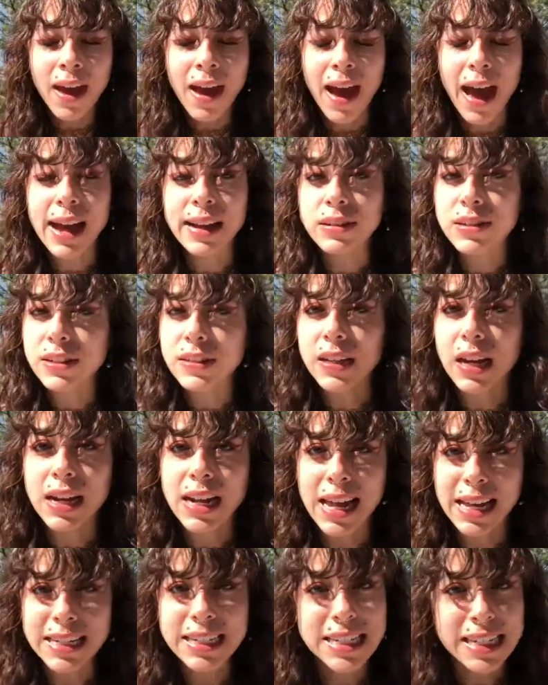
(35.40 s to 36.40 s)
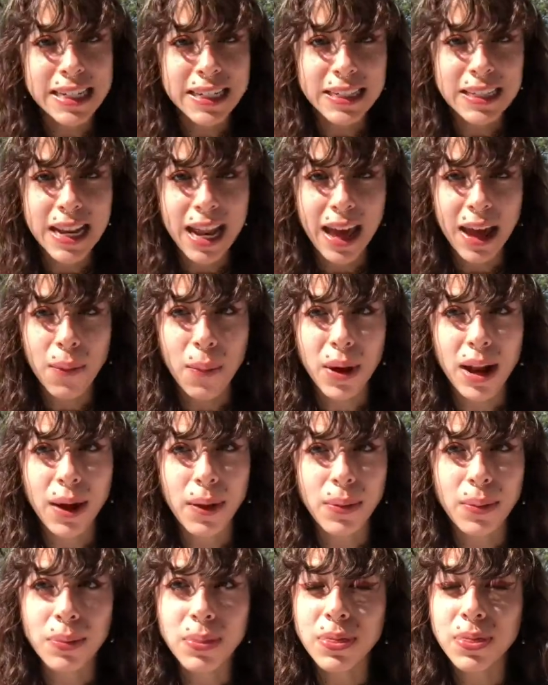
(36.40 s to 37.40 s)
I just got an idea today what I
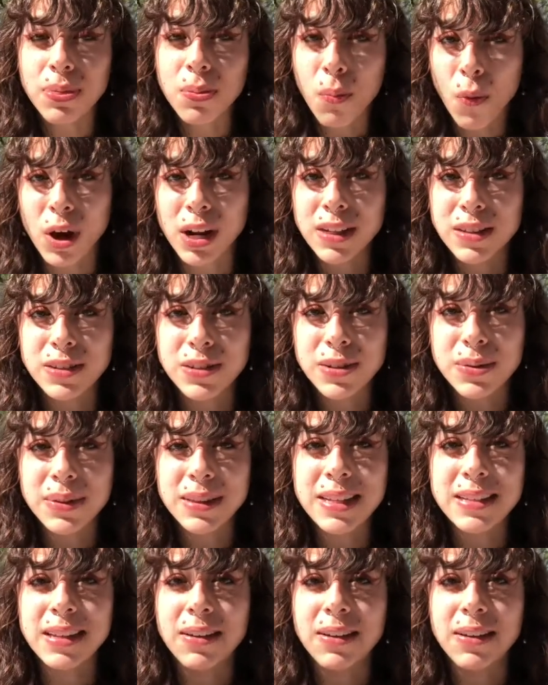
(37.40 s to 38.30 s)
wanted to do with this.